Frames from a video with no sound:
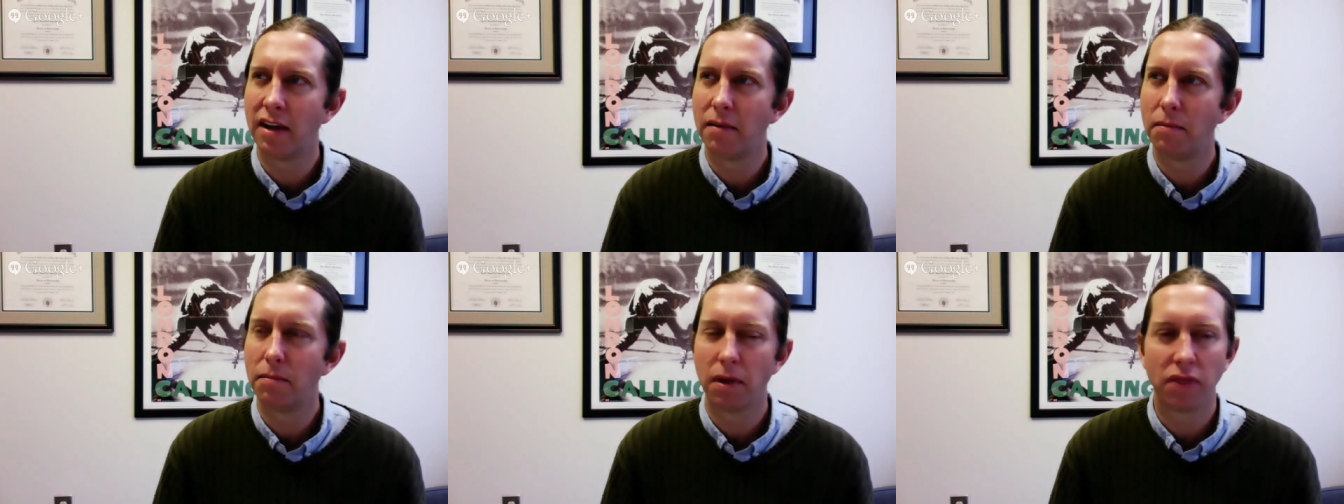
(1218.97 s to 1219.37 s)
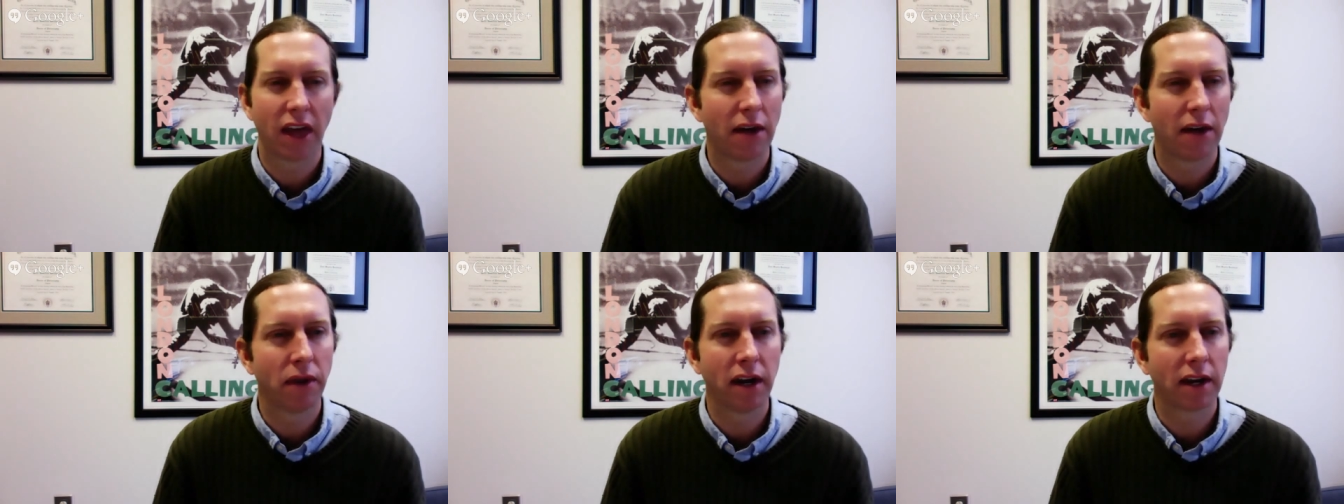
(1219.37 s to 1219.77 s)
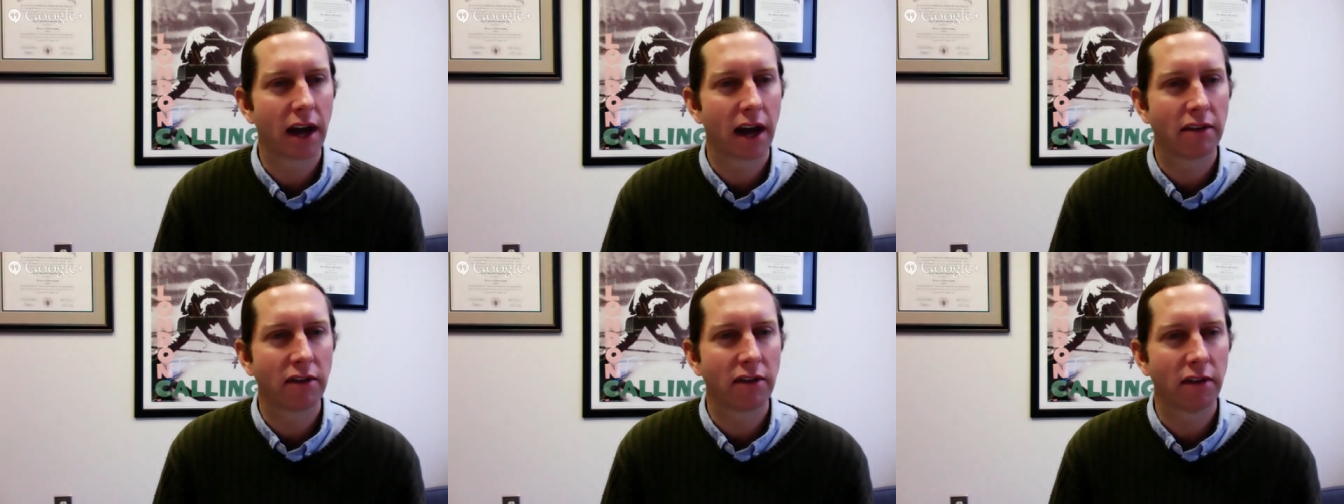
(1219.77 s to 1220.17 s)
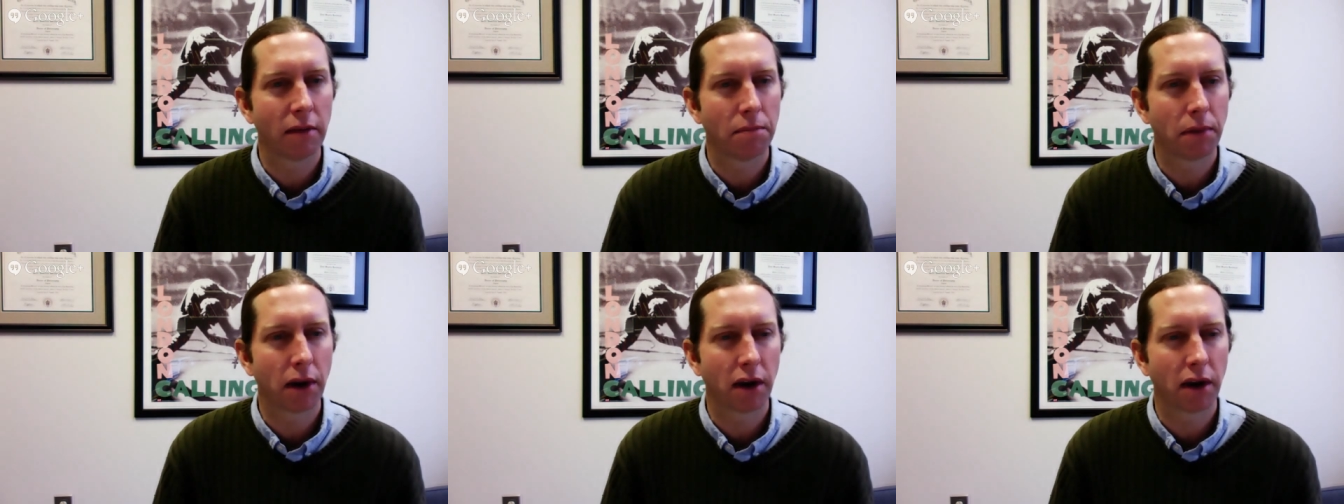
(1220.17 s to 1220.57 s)
but then when it got to the
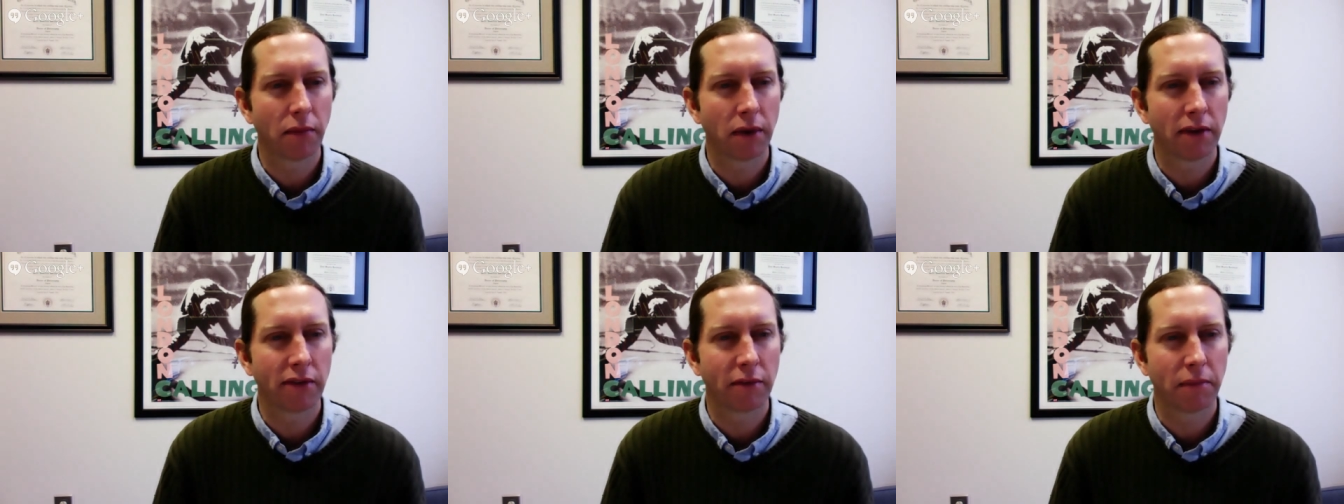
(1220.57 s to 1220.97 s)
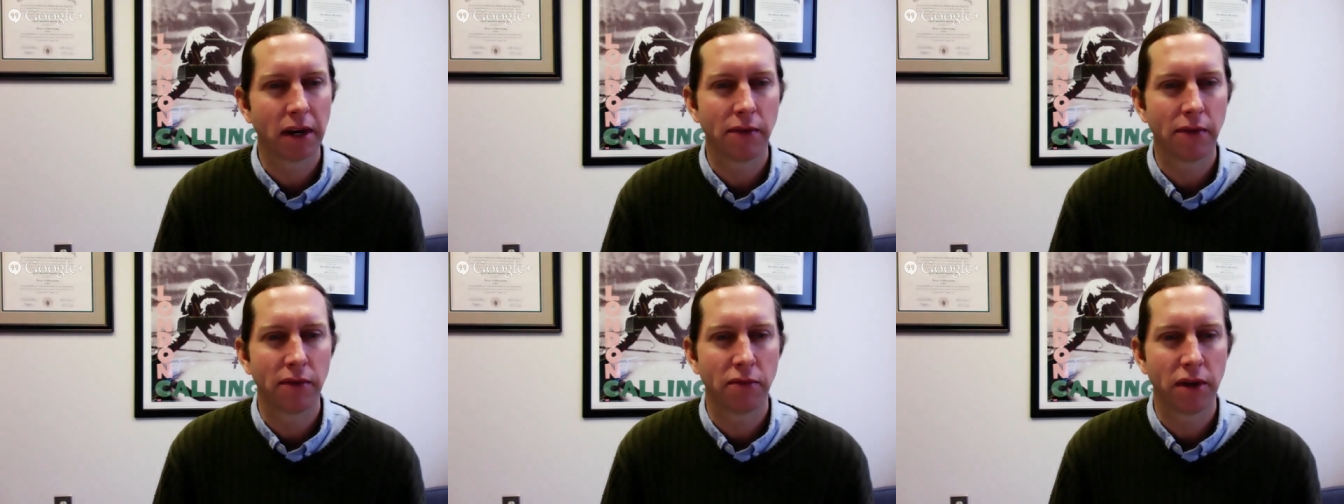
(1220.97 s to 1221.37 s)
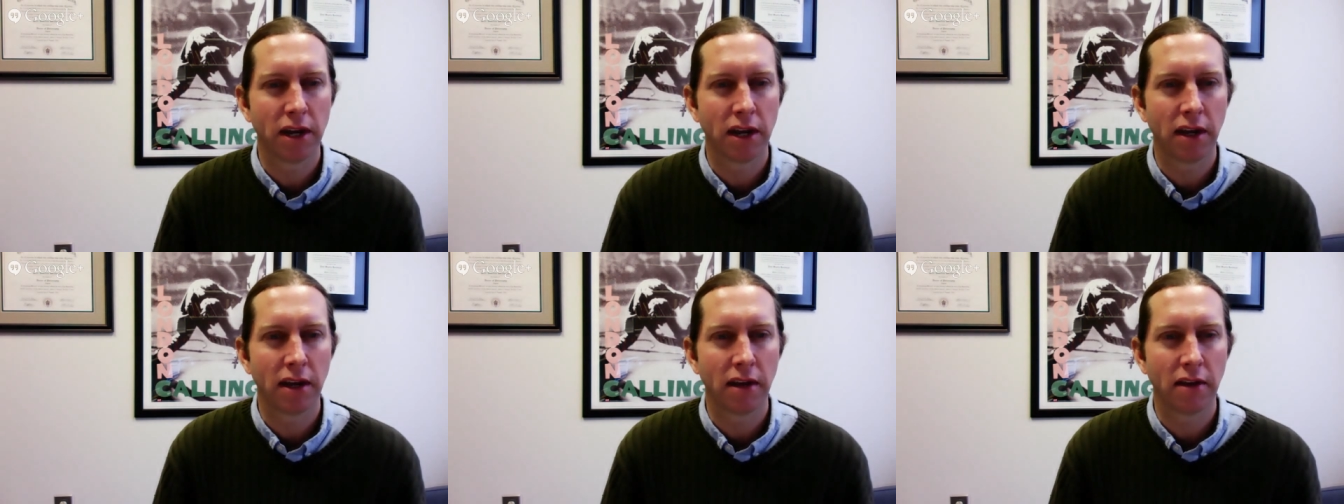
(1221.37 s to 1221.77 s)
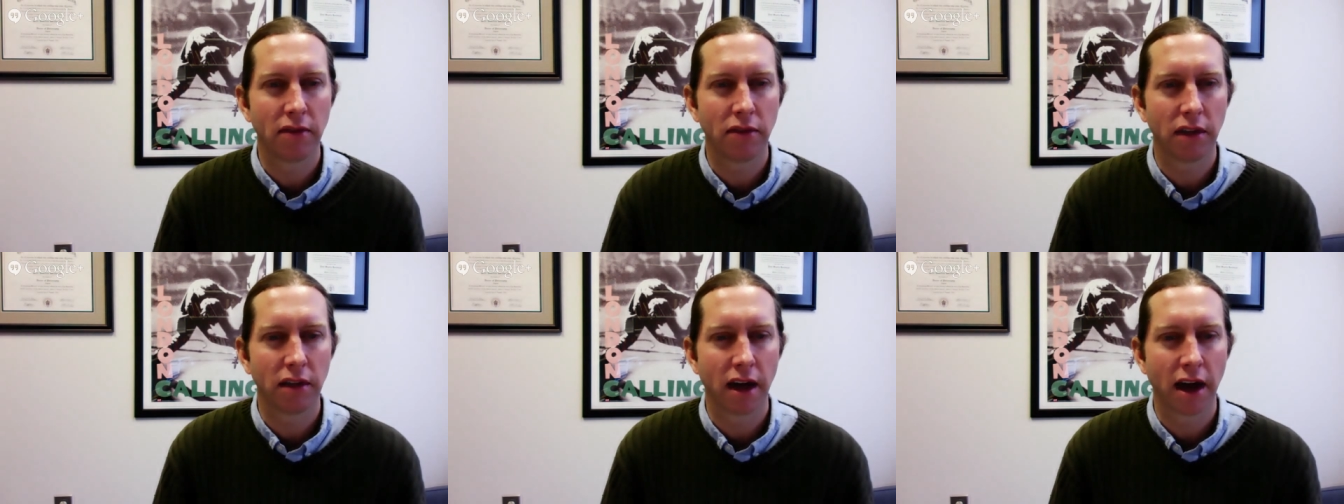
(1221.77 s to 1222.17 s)
part where somebody was reading
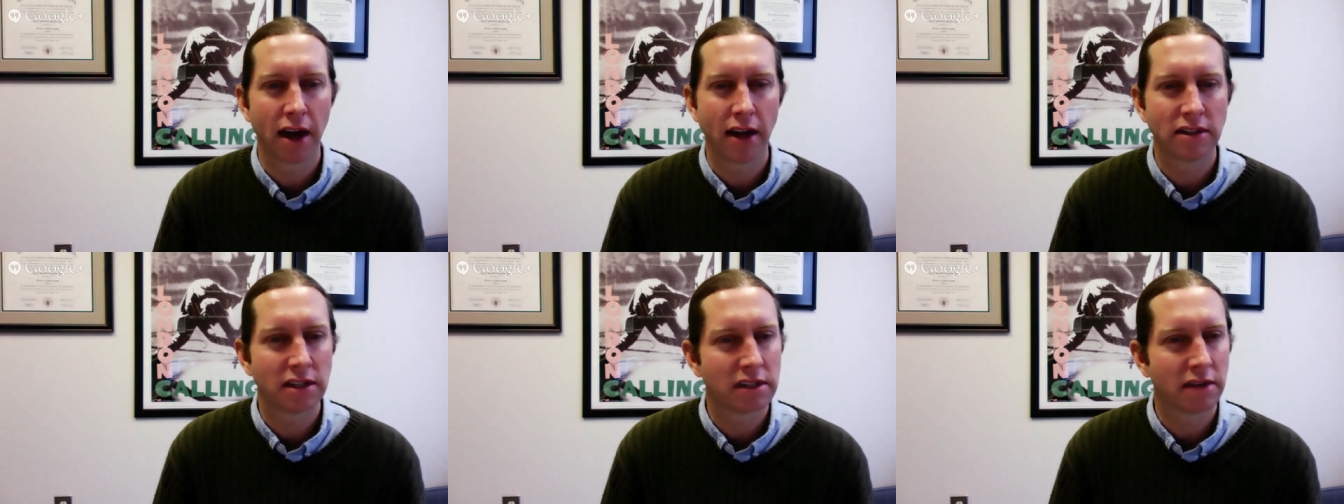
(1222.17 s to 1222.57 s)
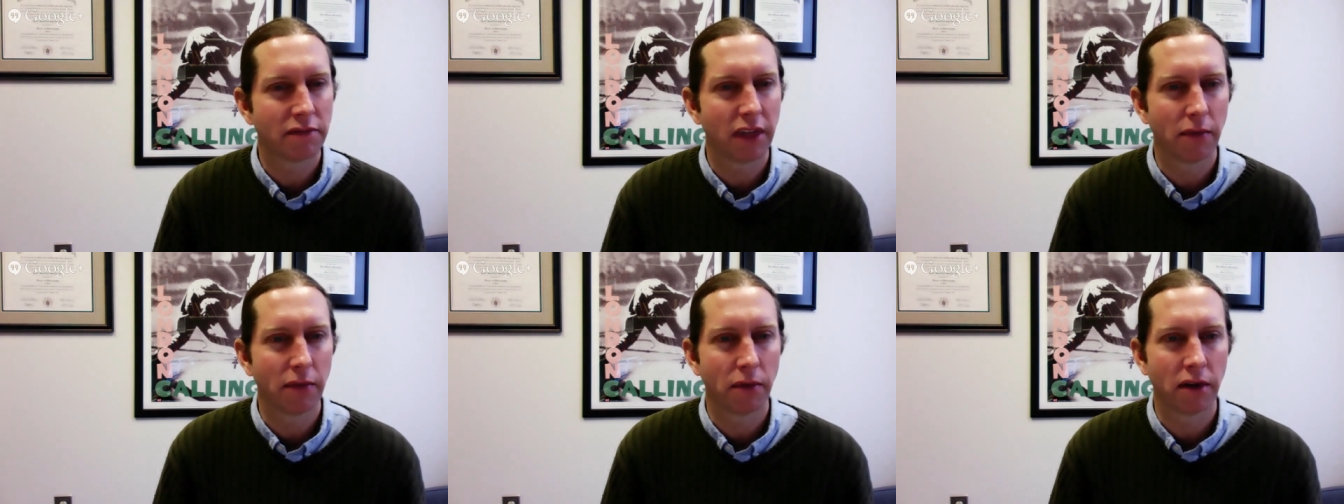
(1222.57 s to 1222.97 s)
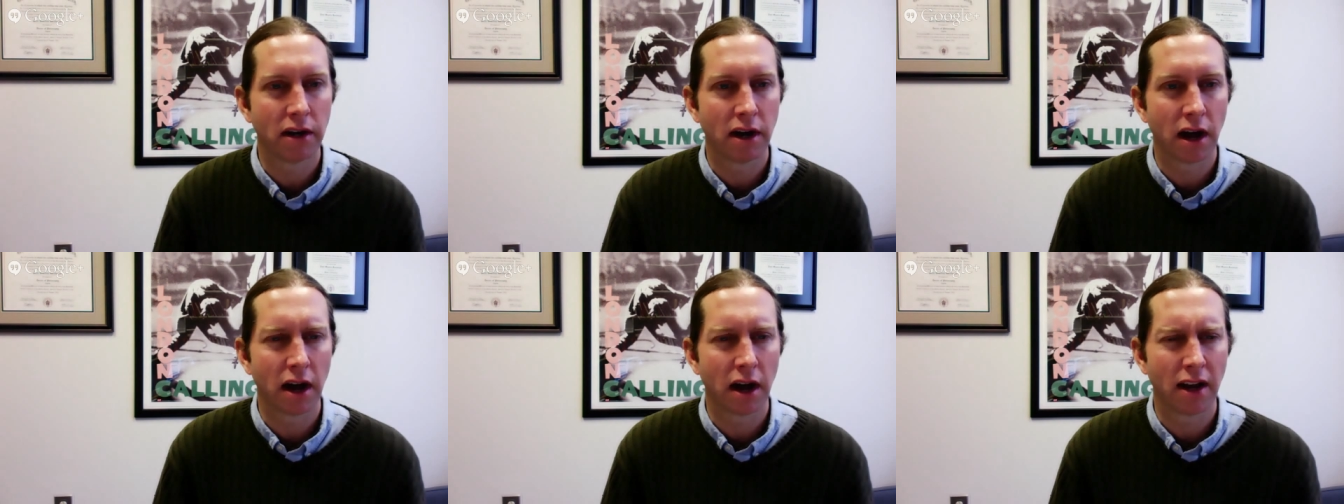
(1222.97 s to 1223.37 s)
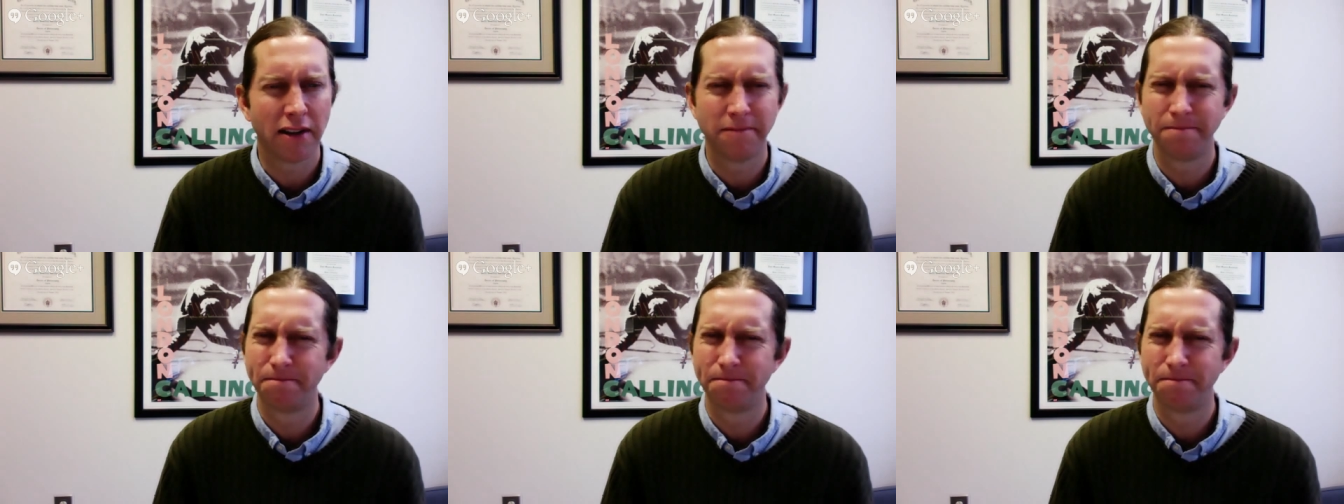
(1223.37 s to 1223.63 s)
the lines as if they were Adnan,